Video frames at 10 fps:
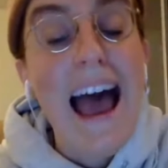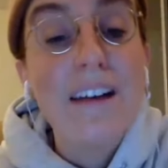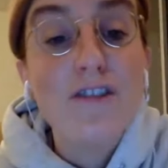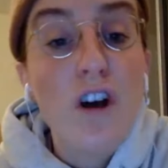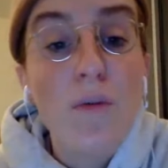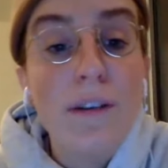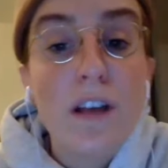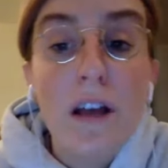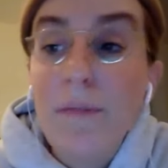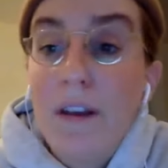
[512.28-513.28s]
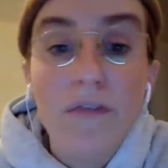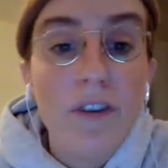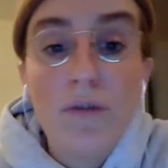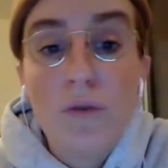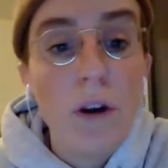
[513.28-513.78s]
As always, I'm here
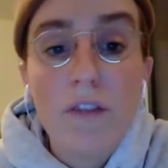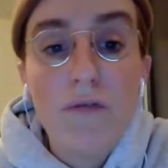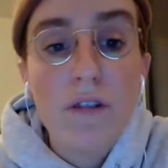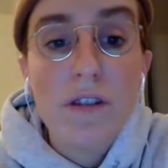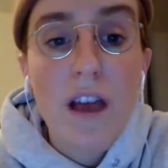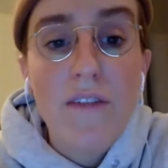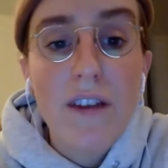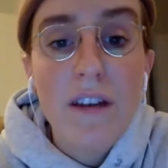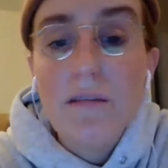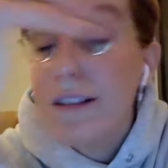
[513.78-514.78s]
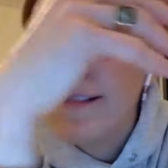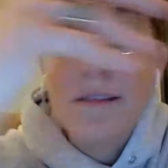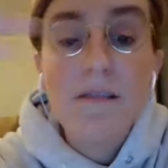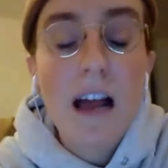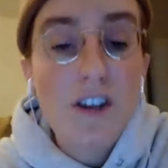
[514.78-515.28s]
for you 24/7. This
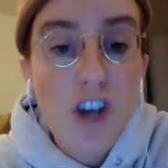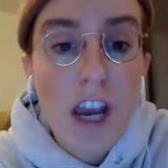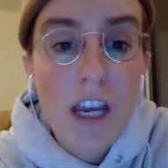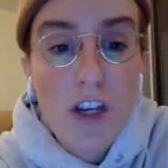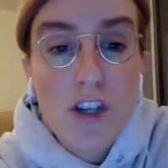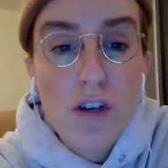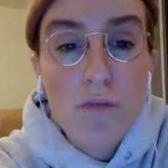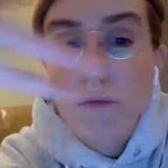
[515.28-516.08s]
does not change